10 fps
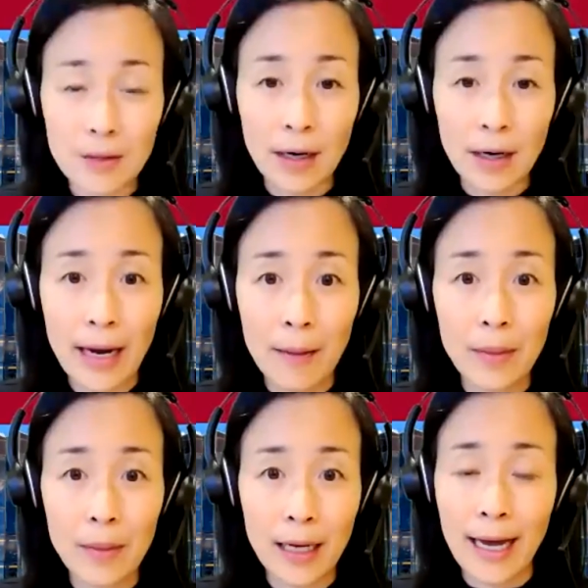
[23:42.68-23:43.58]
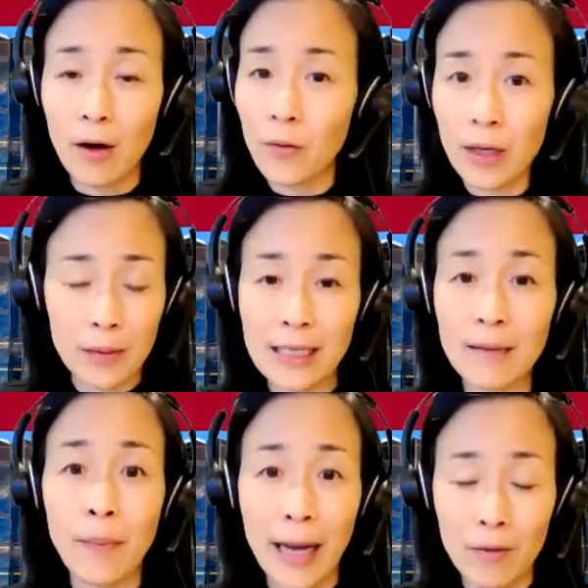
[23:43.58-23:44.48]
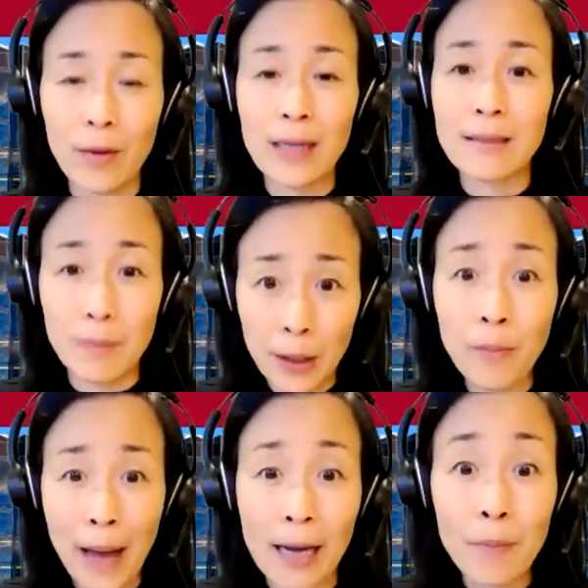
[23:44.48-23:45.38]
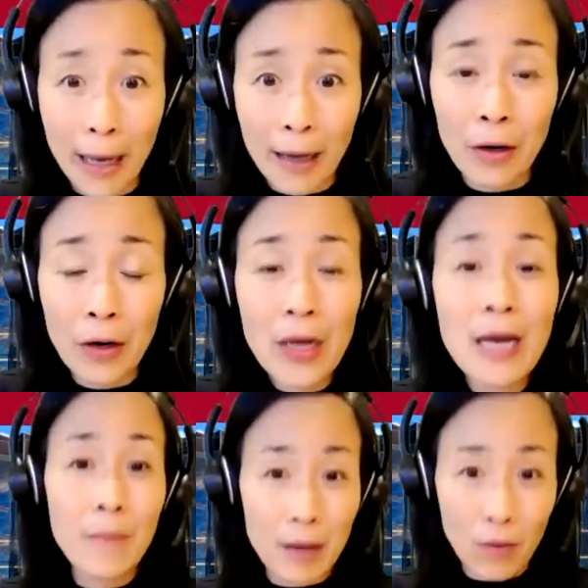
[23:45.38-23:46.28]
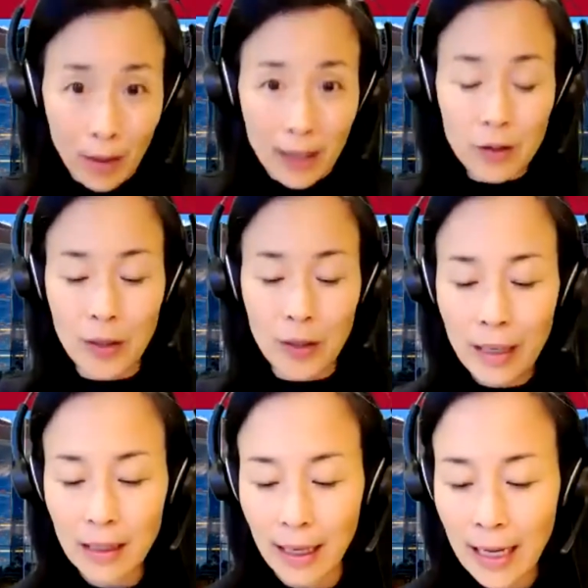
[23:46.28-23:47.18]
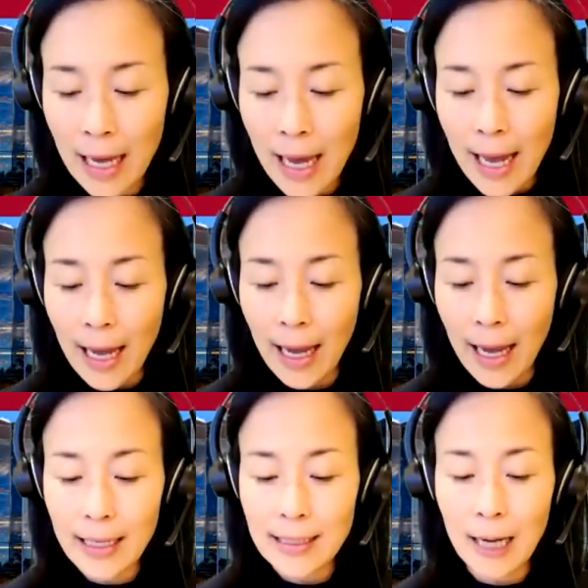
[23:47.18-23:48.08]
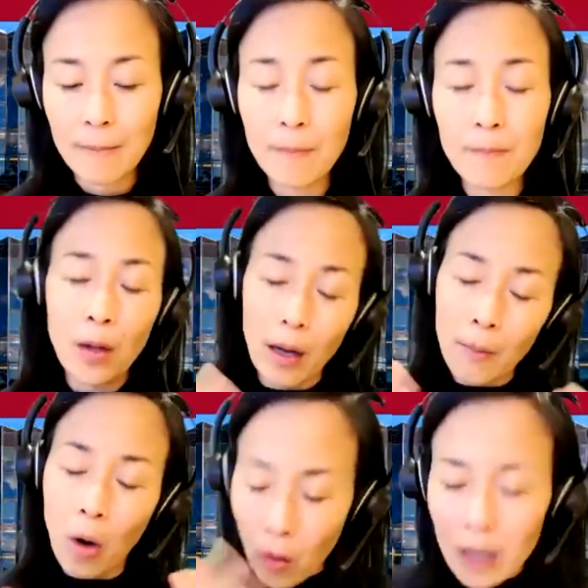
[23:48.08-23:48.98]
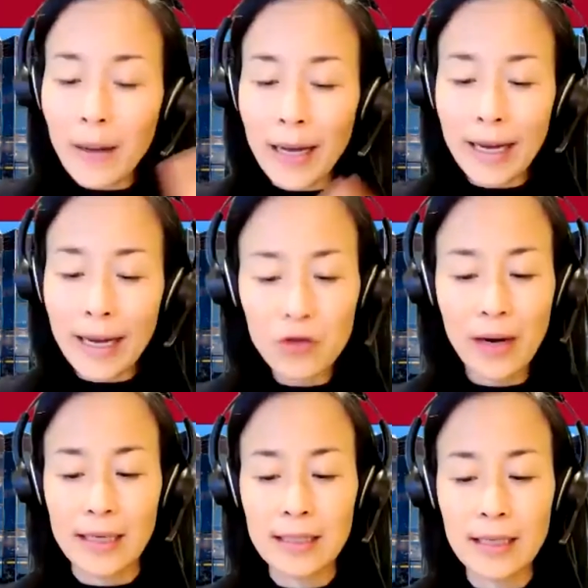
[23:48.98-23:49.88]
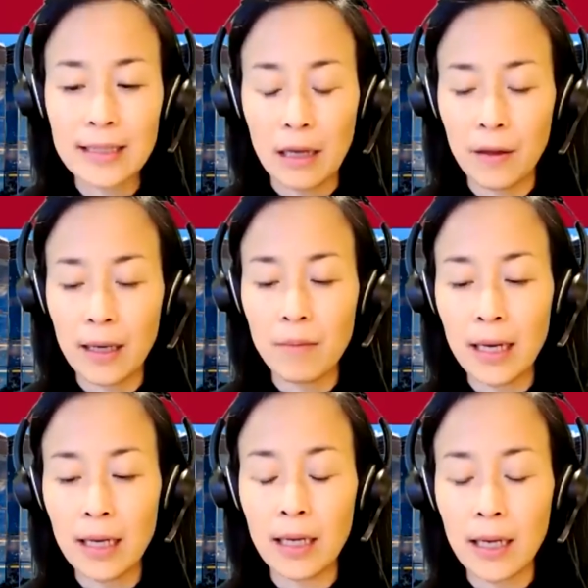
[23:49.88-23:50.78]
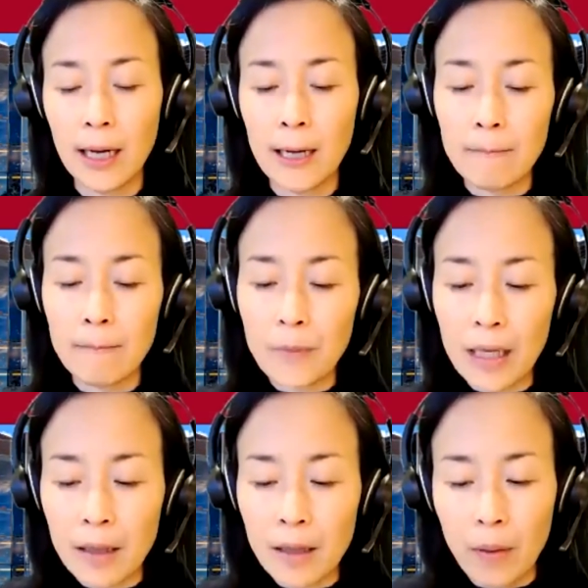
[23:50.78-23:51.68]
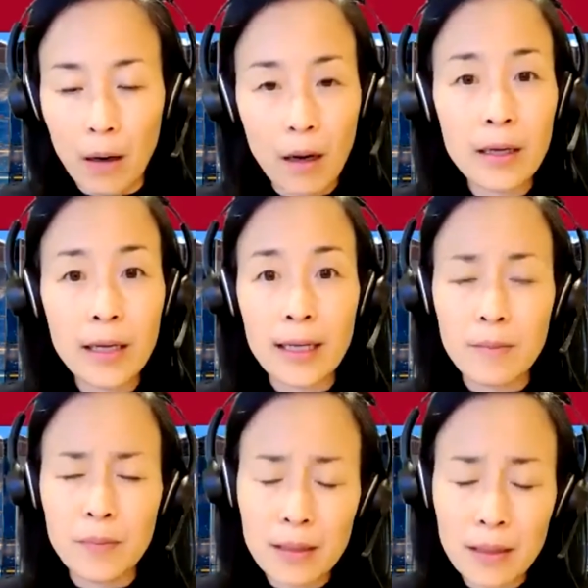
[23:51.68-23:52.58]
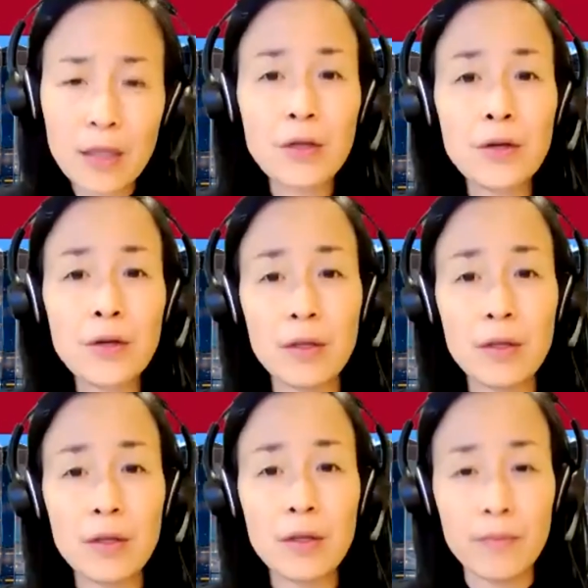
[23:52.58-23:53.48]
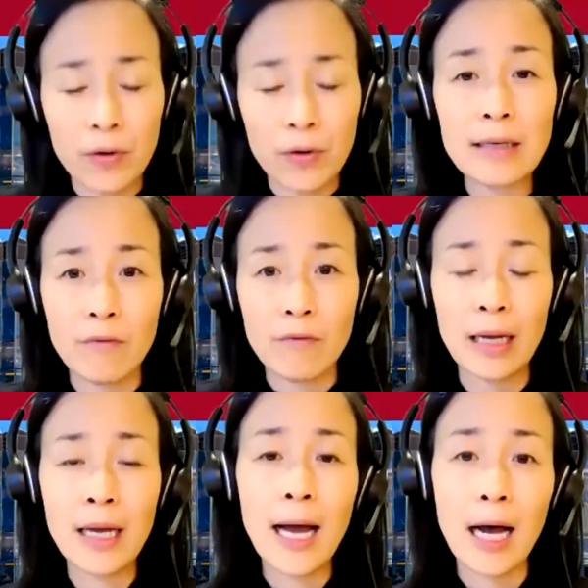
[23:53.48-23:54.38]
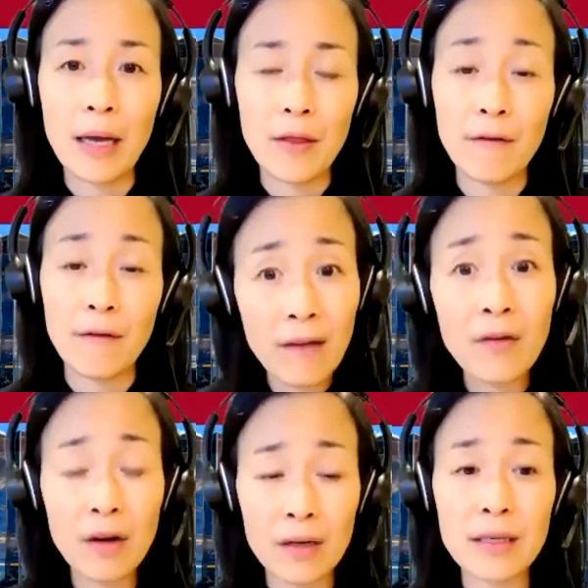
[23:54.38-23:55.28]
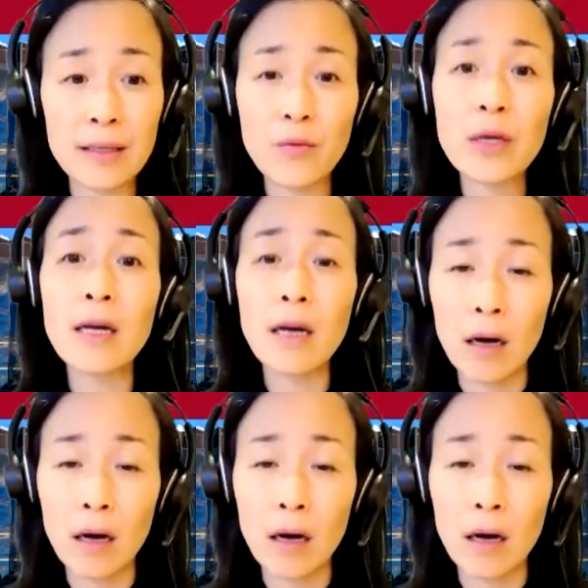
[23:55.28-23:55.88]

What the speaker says: that are happening now. Indeed, Biden wants to build back better, but he wants to do it quickly. And or by contrast, as I think many in the party, and particularly the progressive wing, I think favors, is it